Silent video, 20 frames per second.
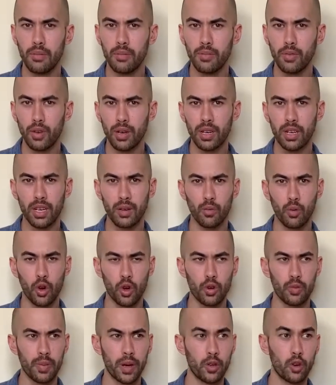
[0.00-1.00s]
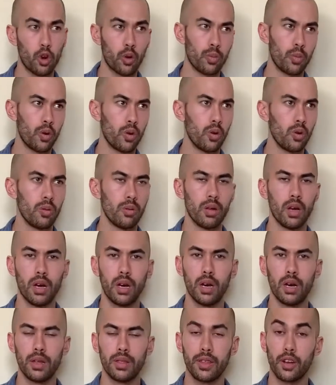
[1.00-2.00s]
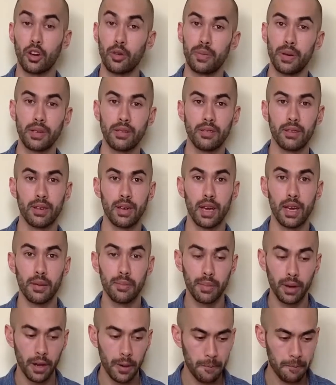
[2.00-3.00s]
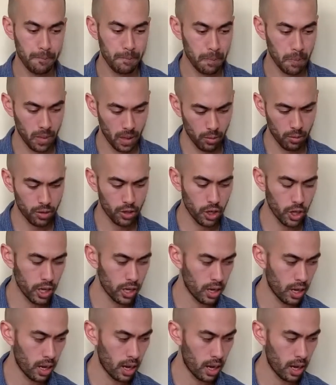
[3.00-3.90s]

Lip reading: So I didn't work with my normal therapist today, but it was good.